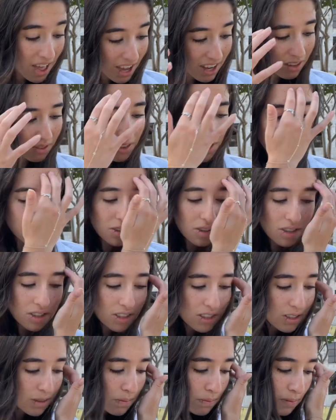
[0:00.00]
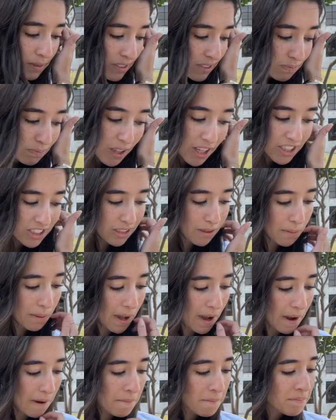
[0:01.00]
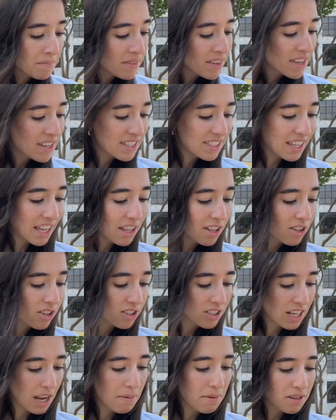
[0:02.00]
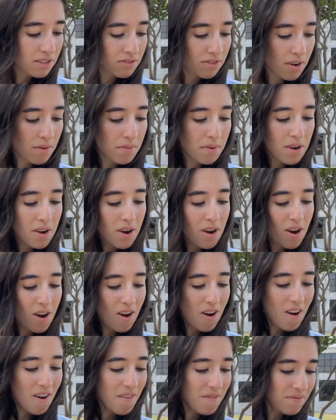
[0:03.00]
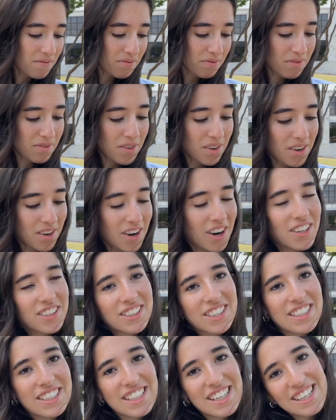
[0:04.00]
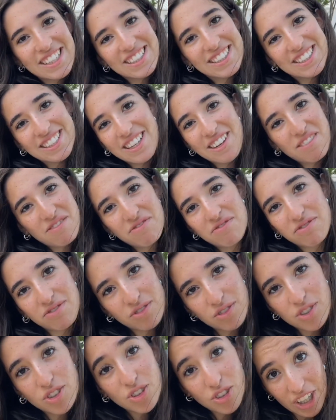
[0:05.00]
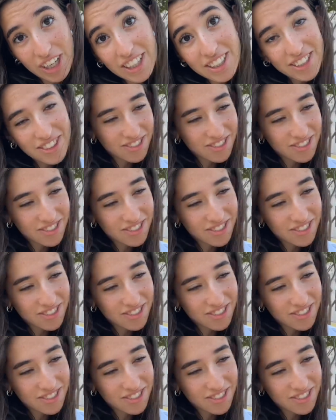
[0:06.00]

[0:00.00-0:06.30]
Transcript: reduced blood supply, cellular damage from oxidative stress.